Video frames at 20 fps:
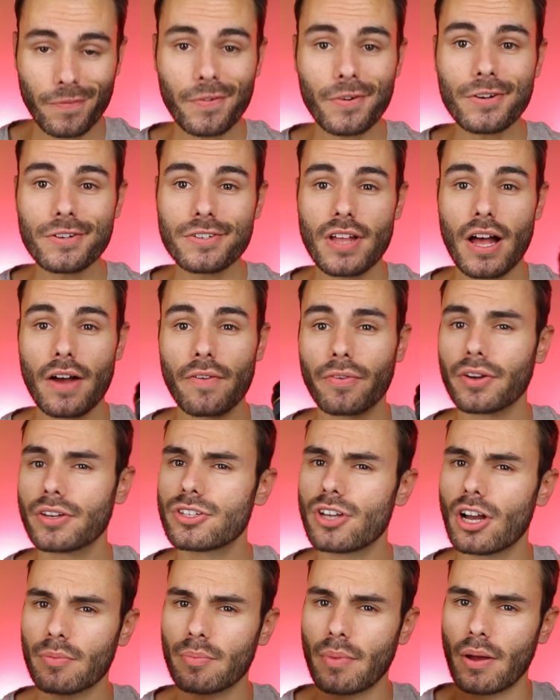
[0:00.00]
first off, we're going
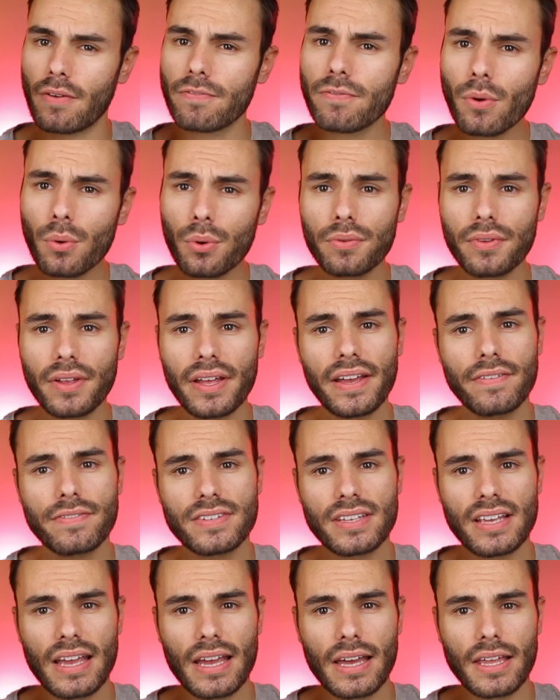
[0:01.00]
to talk about focal
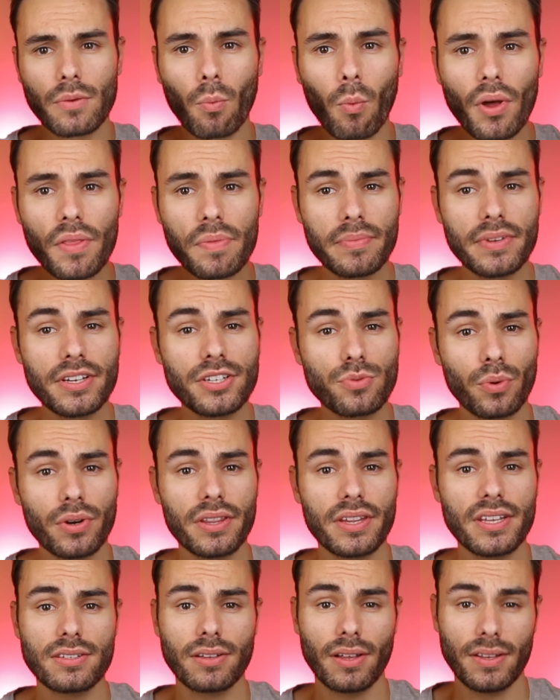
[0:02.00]
lengths and what each one
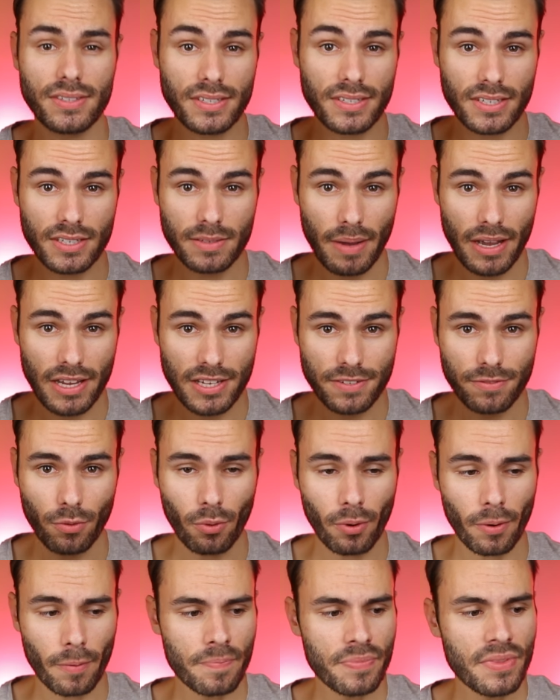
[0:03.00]
of these lenses is best
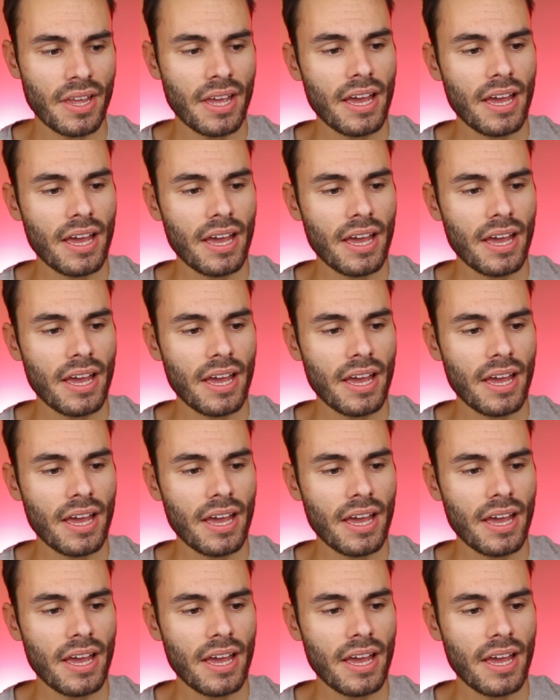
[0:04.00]
for.